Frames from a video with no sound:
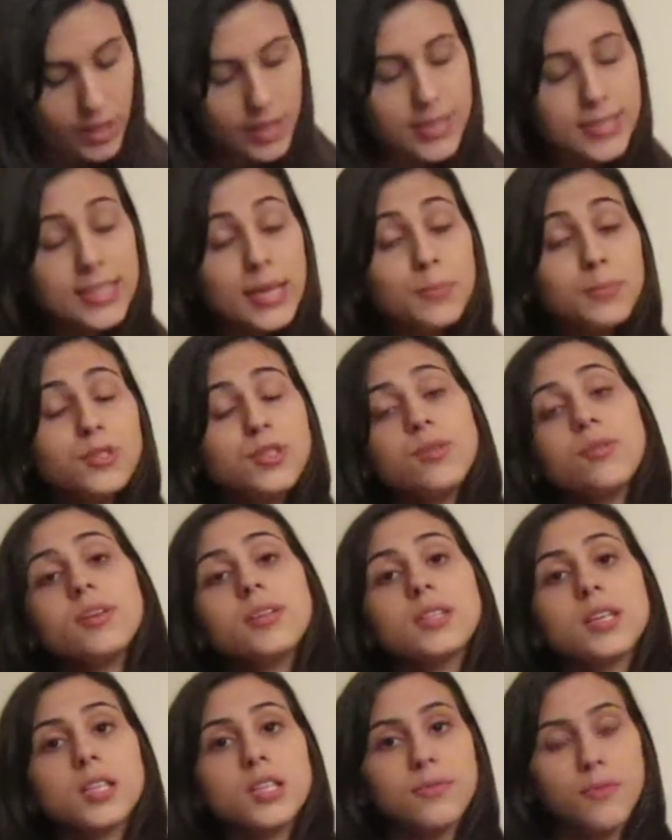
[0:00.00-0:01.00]
Step 2
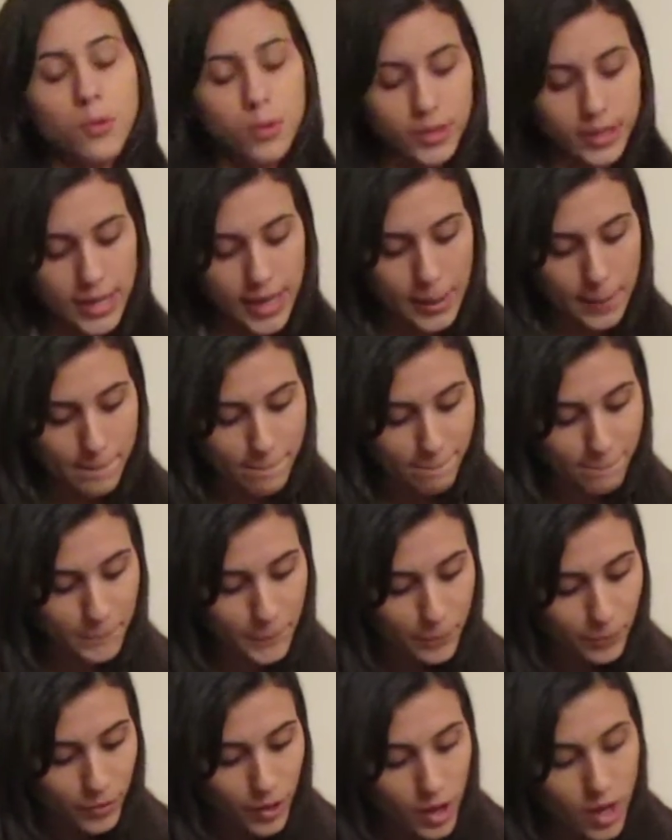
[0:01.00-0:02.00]
is exfoliate.
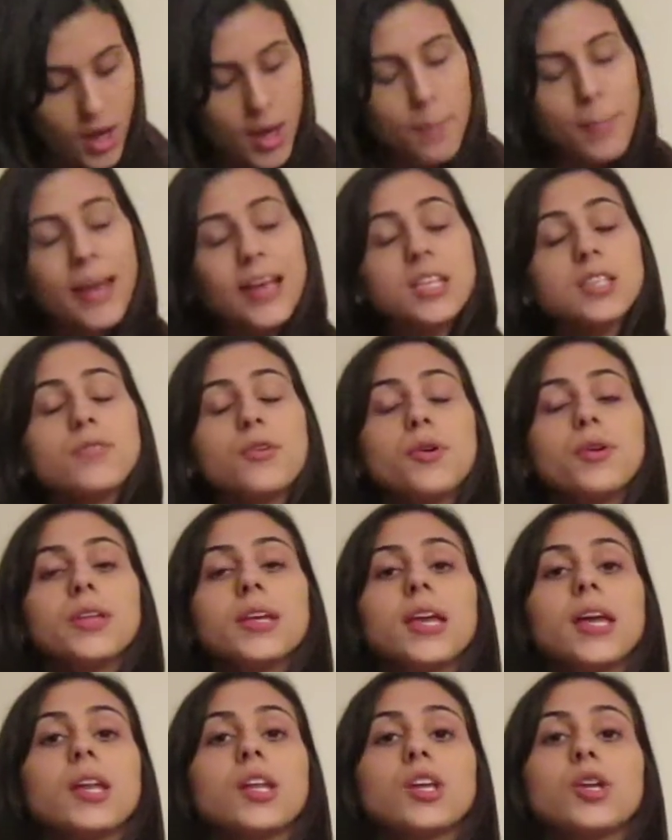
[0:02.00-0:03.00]
By
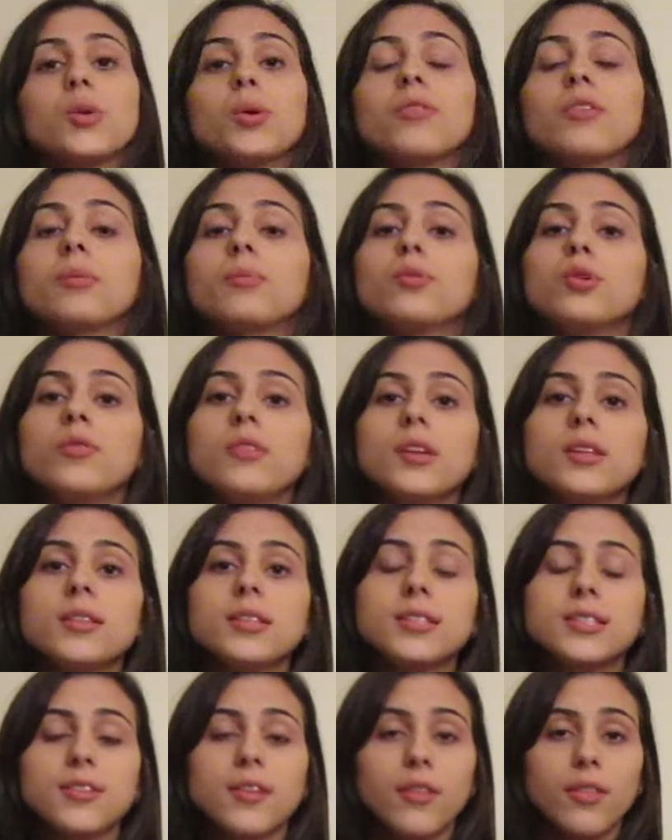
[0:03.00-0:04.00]
exfoliating, you are removing
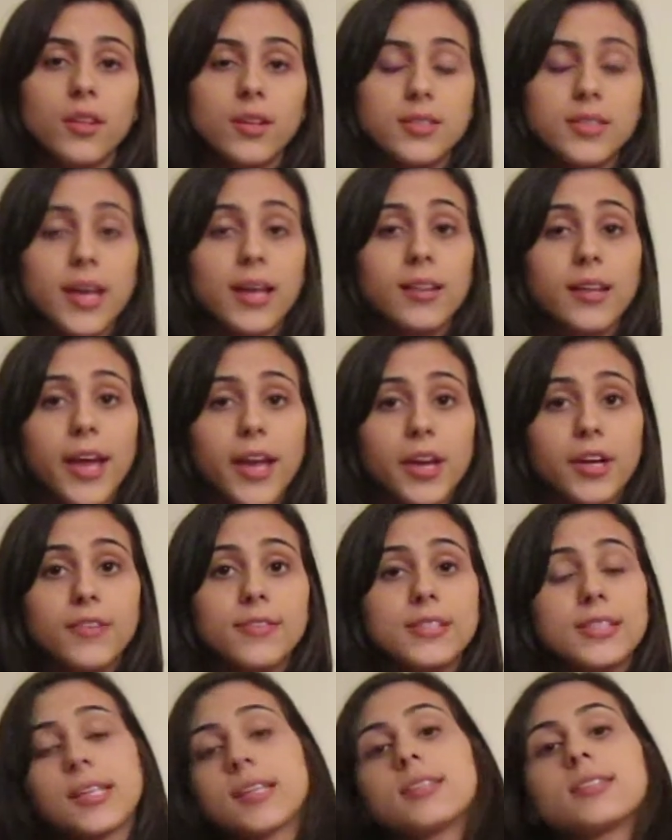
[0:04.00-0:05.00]
the dead layer of
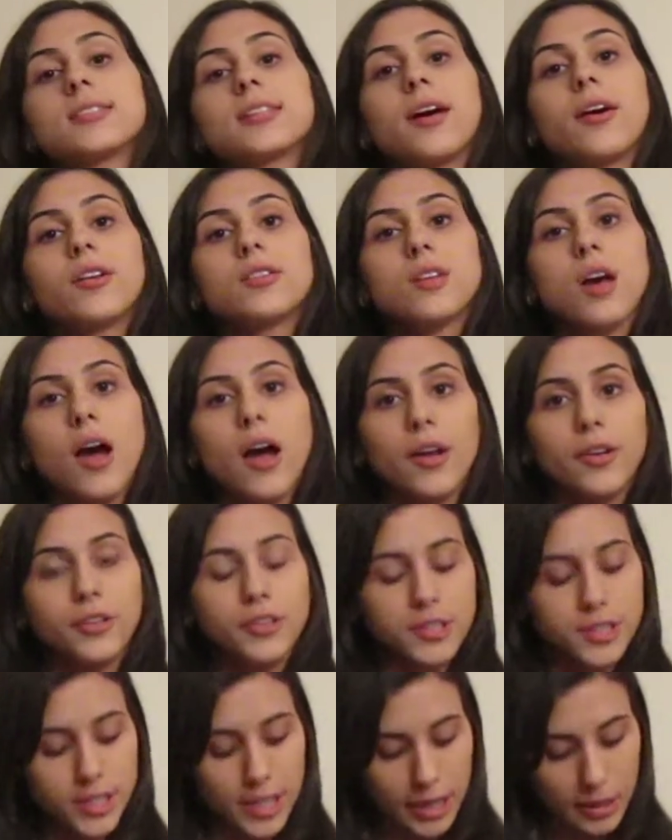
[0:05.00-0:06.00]
skin cells on your
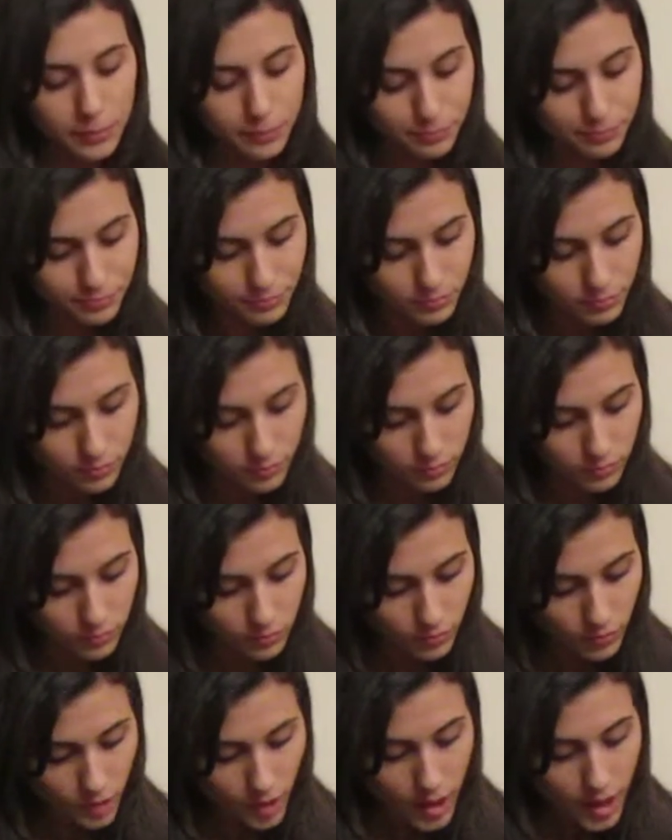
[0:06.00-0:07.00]
skin
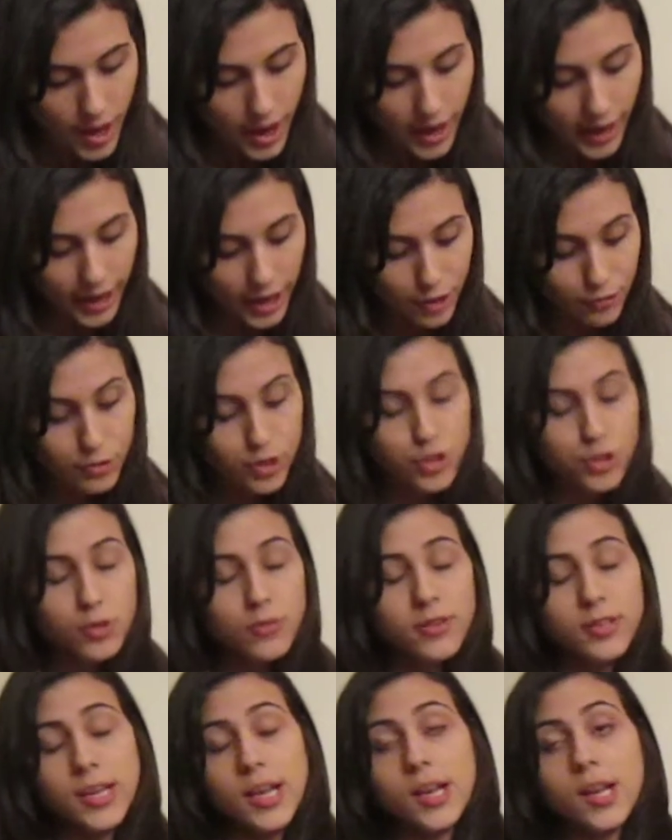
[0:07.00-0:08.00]
and
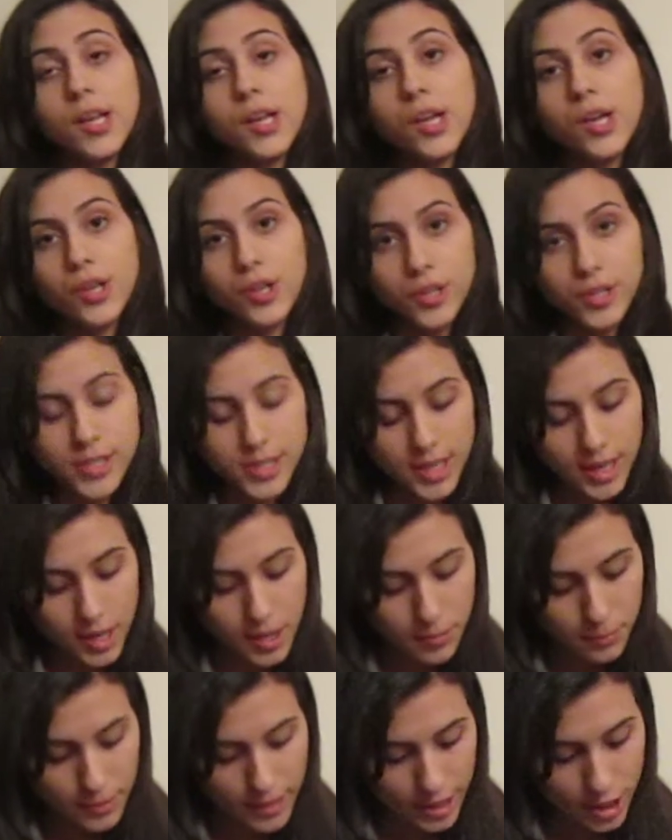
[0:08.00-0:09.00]
rejuvenating your skin
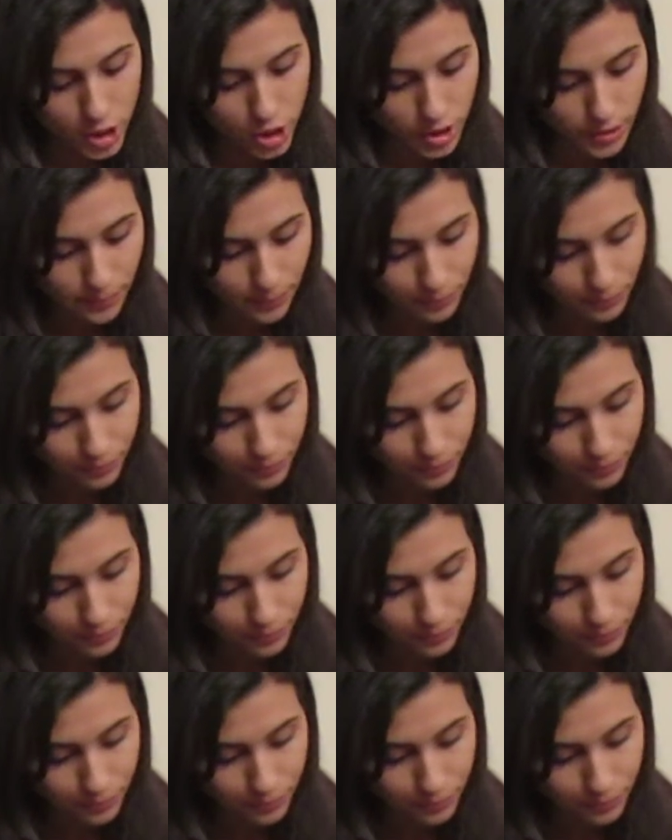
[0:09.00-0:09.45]
complexion.